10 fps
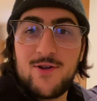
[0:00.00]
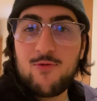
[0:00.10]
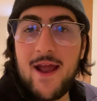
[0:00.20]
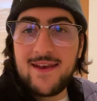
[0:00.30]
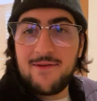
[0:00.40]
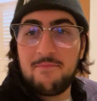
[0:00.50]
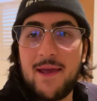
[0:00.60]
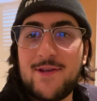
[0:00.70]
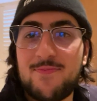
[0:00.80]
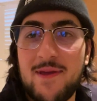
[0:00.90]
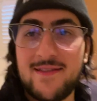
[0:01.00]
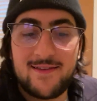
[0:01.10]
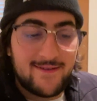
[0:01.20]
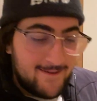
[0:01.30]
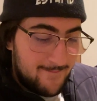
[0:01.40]
random basement
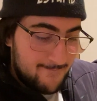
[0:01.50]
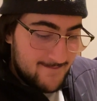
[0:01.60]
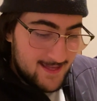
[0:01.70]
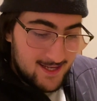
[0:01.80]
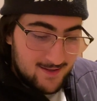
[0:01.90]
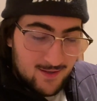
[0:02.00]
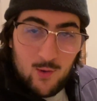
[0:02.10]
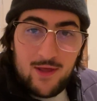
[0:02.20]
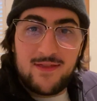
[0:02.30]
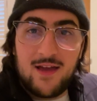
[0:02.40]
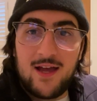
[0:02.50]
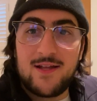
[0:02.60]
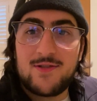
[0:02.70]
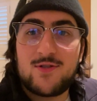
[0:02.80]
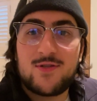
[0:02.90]
with
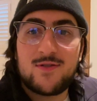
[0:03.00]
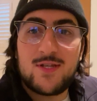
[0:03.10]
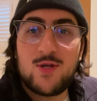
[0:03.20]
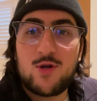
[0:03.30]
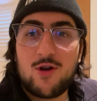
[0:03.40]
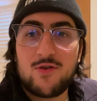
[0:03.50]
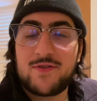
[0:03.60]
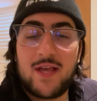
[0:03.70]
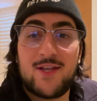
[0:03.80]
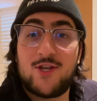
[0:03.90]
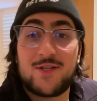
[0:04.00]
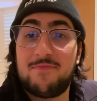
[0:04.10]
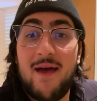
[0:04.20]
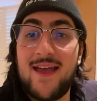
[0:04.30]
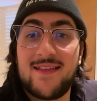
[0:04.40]
two girls I just
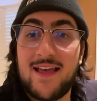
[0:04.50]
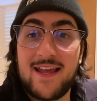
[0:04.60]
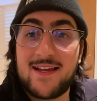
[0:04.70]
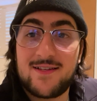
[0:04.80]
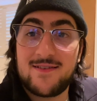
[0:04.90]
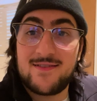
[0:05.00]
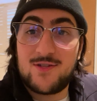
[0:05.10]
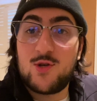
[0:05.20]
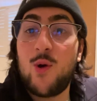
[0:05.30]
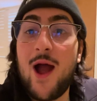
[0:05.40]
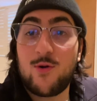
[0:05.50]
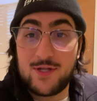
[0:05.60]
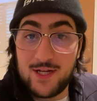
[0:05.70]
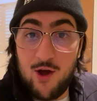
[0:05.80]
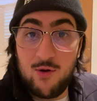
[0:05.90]
met like 2 hours
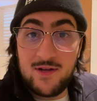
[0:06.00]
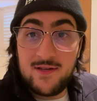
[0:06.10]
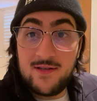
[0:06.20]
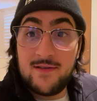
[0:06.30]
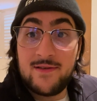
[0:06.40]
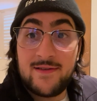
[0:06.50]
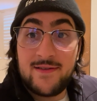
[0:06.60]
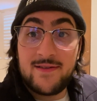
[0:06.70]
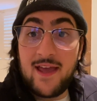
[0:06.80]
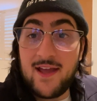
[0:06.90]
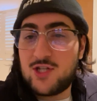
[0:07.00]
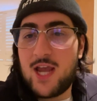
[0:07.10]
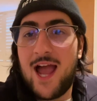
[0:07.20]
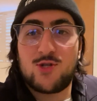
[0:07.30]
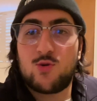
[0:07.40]
ago. Yeah, just
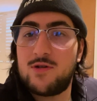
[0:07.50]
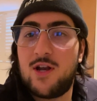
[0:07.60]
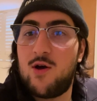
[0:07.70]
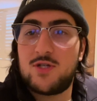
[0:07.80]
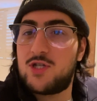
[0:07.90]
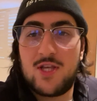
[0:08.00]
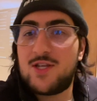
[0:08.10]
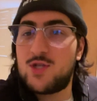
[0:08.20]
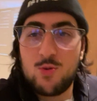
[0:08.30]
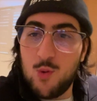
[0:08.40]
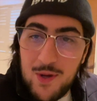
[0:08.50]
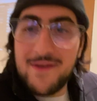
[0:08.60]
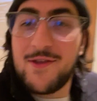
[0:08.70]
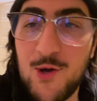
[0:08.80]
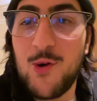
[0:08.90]
casual, you know, this is what we
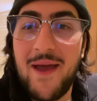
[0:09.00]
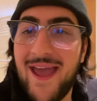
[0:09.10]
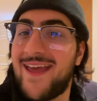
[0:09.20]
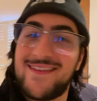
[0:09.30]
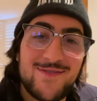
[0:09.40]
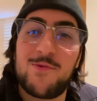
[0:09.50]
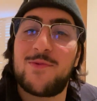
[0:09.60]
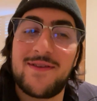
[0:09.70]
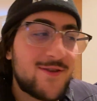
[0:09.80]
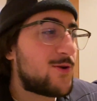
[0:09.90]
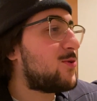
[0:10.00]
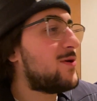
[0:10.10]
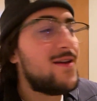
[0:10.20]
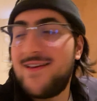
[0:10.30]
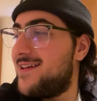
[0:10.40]
do, man. This is what we do,
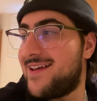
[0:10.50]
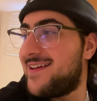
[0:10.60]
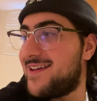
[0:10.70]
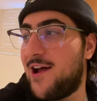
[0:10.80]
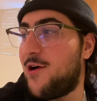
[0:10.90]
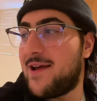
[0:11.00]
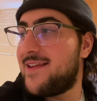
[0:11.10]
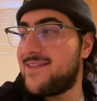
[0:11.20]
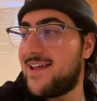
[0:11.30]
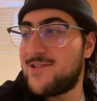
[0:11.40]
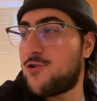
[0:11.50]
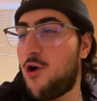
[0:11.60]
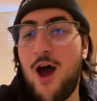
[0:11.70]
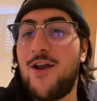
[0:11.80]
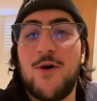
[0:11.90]
you know, in
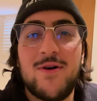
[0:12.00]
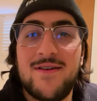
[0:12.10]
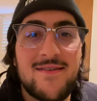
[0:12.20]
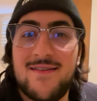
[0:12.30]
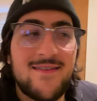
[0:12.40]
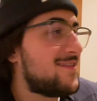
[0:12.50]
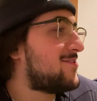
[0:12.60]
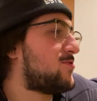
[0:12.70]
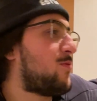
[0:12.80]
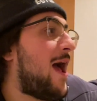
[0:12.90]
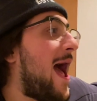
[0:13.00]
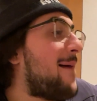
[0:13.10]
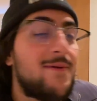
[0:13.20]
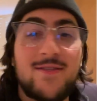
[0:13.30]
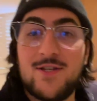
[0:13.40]
Toronto. This is what
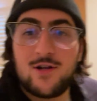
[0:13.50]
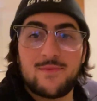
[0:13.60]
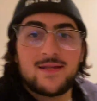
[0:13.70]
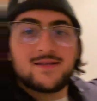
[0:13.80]
happens, you know what I mean?